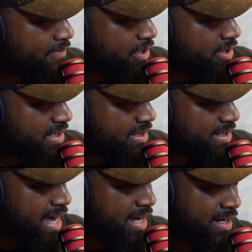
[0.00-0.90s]
churches
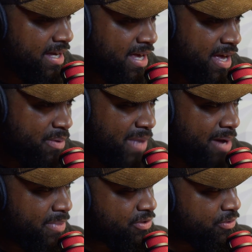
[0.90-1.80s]
that might
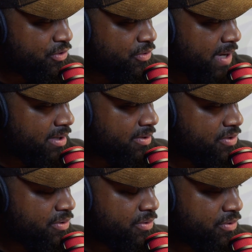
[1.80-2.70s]
be too strict or
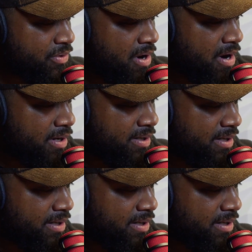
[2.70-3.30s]
too strong, mm